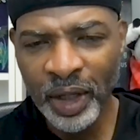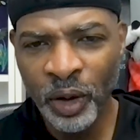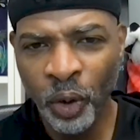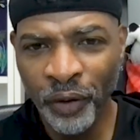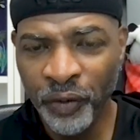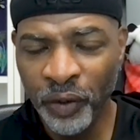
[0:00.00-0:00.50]

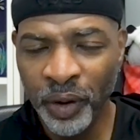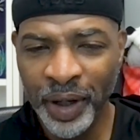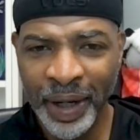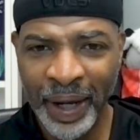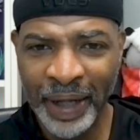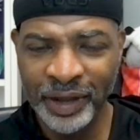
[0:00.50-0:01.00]
or for
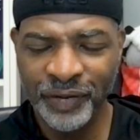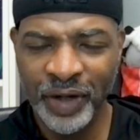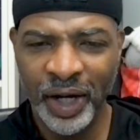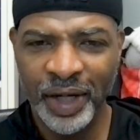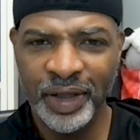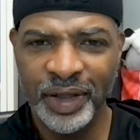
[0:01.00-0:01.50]
an act of
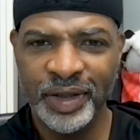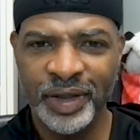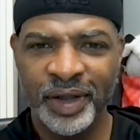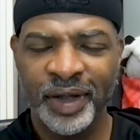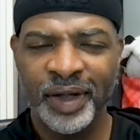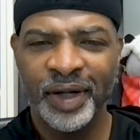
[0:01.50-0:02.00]
kindness.
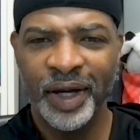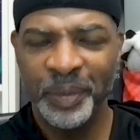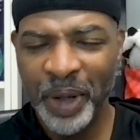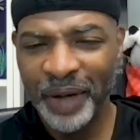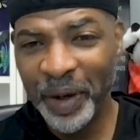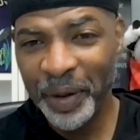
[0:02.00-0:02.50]
It
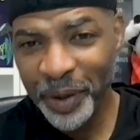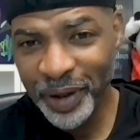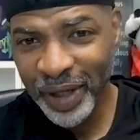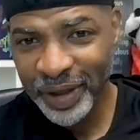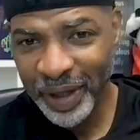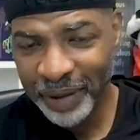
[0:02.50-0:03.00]
may not look
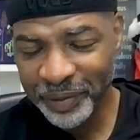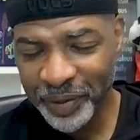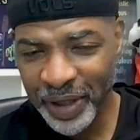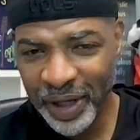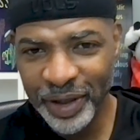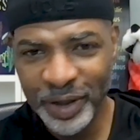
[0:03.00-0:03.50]
like an act of
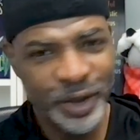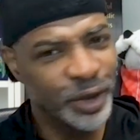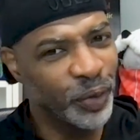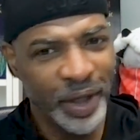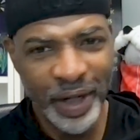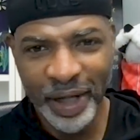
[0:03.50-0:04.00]
kindness,
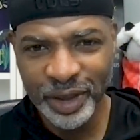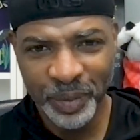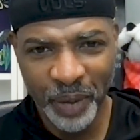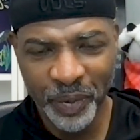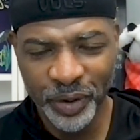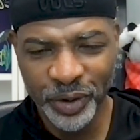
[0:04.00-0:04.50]
certainly not to
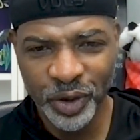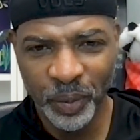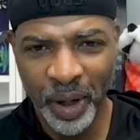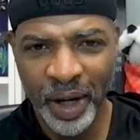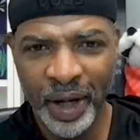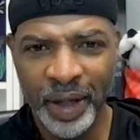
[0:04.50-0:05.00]
my personal
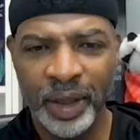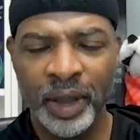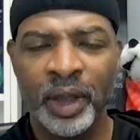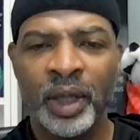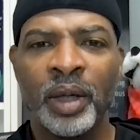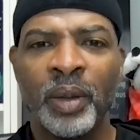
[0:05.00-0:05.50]
mind,
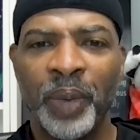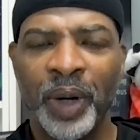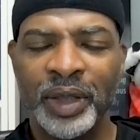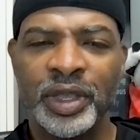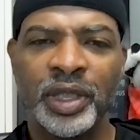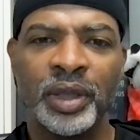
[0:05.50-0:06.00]

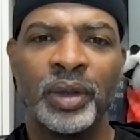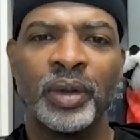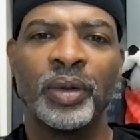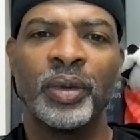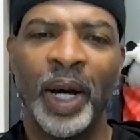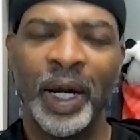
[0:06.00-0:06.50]
but
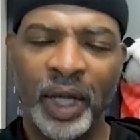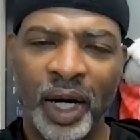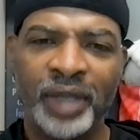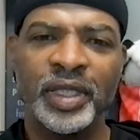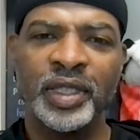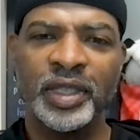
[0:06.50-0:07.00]
to my
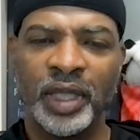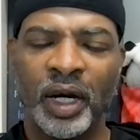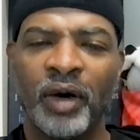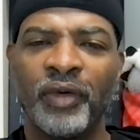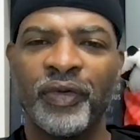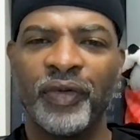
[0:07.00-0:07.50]
conscious
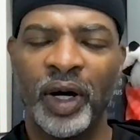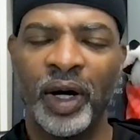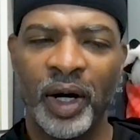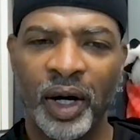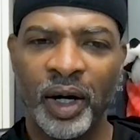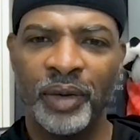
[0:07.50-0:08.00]
self,
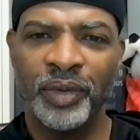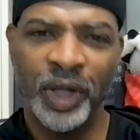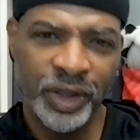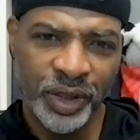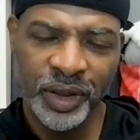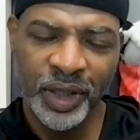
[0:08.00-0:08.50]
uh, they
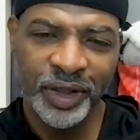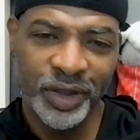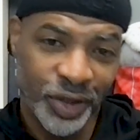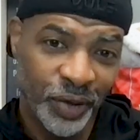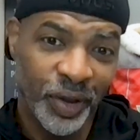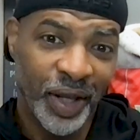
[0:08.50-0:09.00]
they
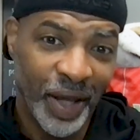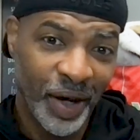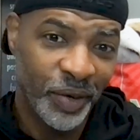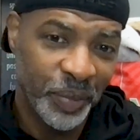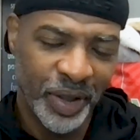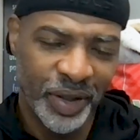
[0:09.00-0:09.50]
still
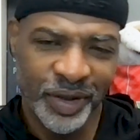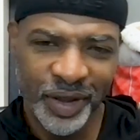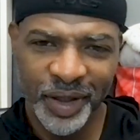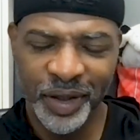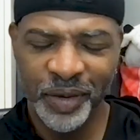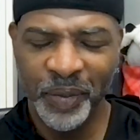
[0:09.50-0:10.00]
allowed me to
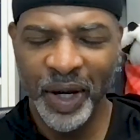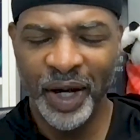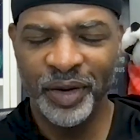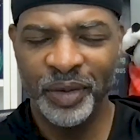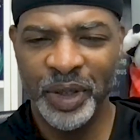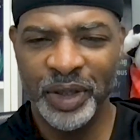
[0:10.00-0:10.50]
clean the
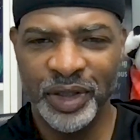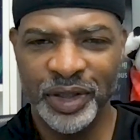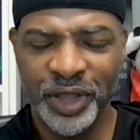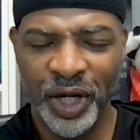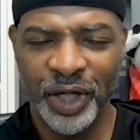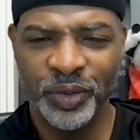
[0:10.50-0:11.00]
bath, I mean to
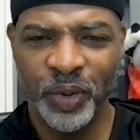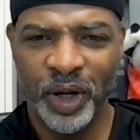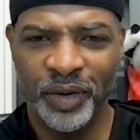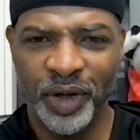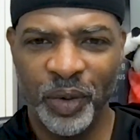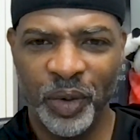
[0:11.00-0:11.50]
change
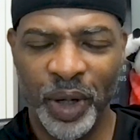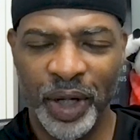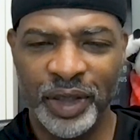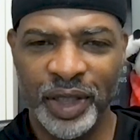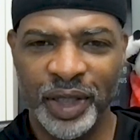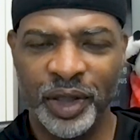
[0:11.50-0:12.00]
while they were
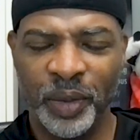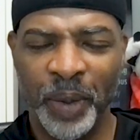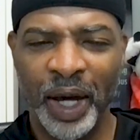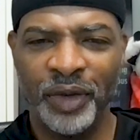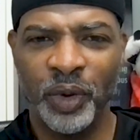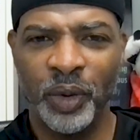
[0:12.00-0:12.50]
waiting to clean the
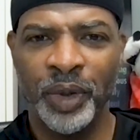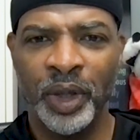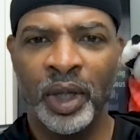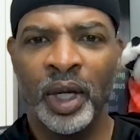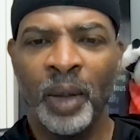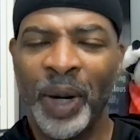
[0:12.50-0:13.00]
bathroom,
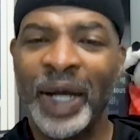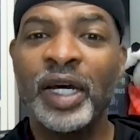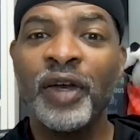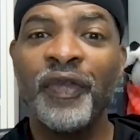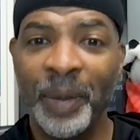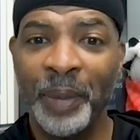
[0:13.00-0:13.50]
but I
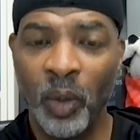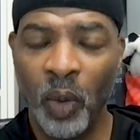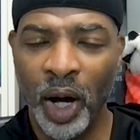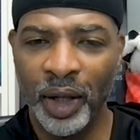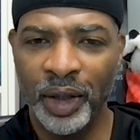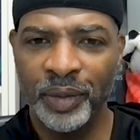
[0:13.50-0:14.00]
couldn't find my
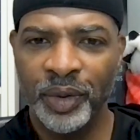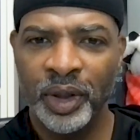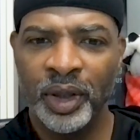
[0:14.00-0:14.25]
wallet.